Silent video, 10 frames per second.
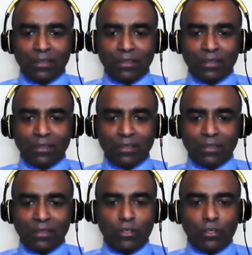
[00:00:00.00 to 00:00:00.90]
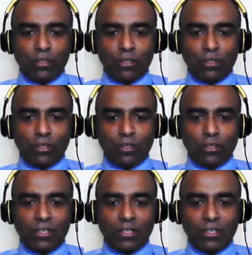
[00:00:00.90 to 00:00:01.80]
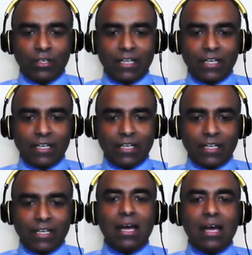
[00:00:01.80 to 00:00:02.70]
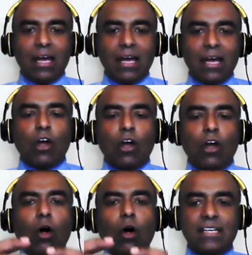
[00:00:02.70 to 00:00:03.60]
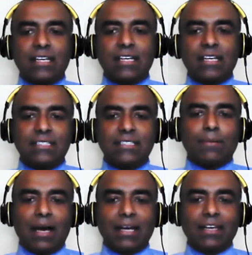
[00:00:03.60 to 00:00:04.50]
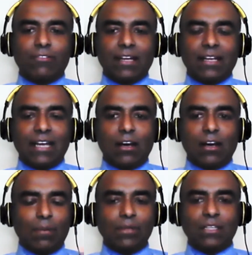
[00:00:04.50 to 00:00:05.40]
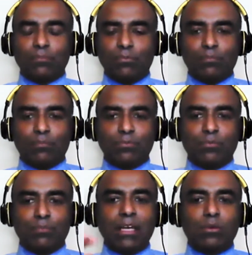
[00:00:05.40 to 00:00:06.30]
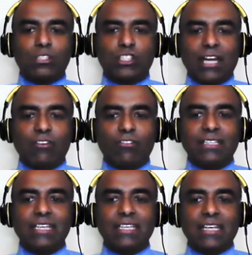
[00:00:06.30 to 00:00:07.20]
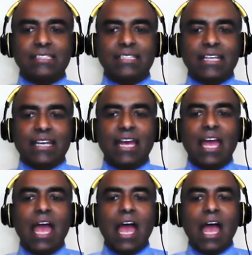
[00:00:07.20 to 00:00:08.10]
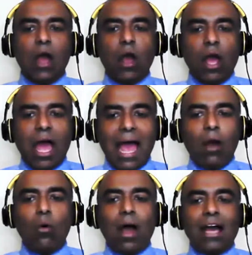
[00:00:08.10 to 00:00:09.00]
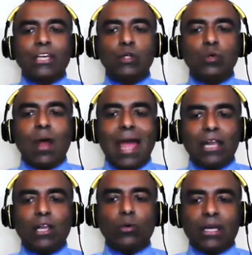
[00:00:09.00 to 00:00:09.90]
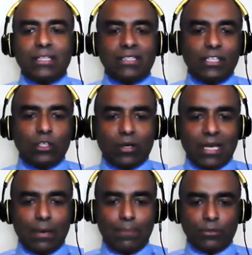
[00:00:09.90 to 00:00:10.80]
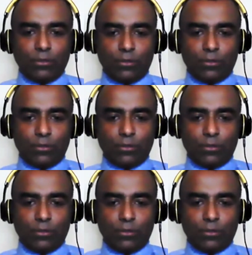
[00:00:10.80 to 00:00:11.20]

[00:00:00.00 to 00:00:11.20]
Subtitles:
So Gabriel, how, with all this uncertainty in the market right now, I mean, the market was gyrating yesterday, how are you allocating your capital?